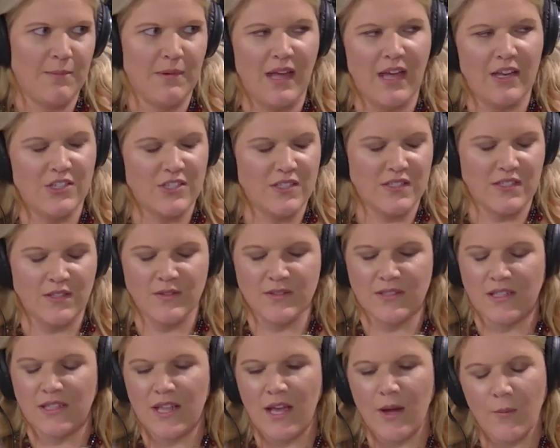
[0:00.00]
I'm not just
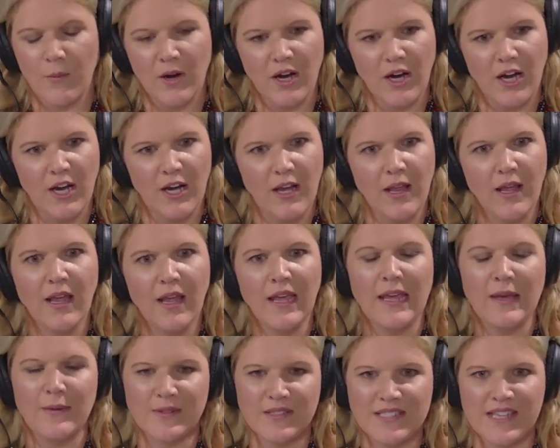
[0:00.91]
using that word.
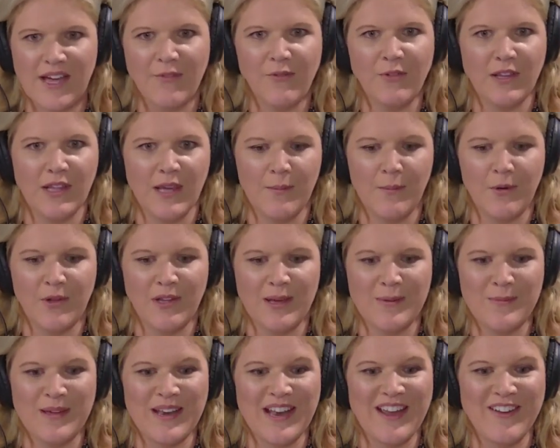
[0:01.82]
He was definitely a
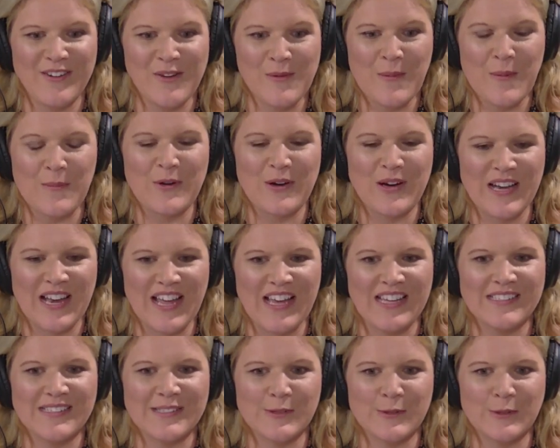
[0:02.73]
bully, but I remember in
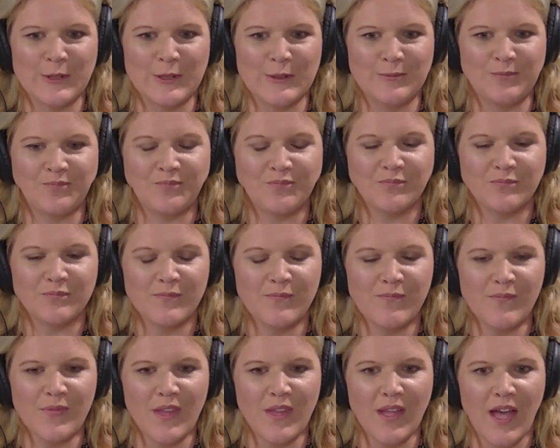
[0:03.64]
high school,
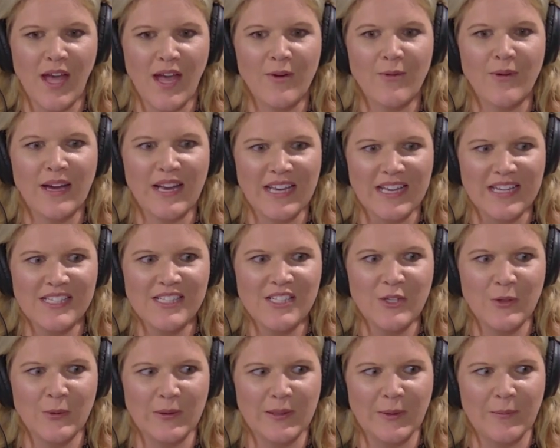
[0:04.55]
I ran
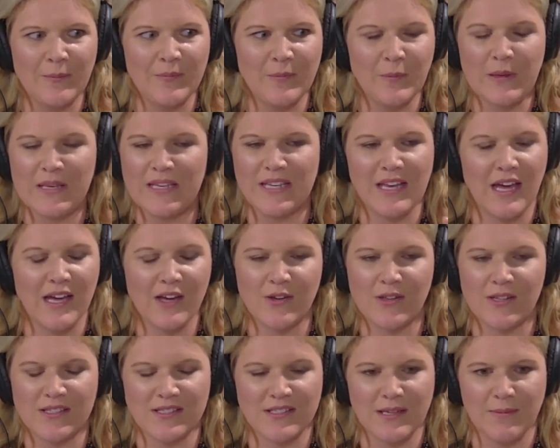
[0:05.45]
into him. We did not
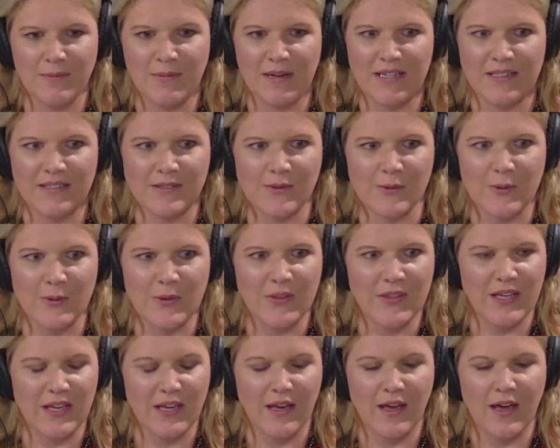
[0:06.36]
go to the same high
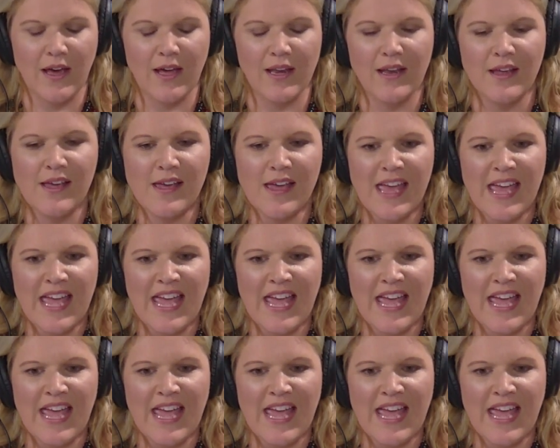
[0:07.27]
school, thank God.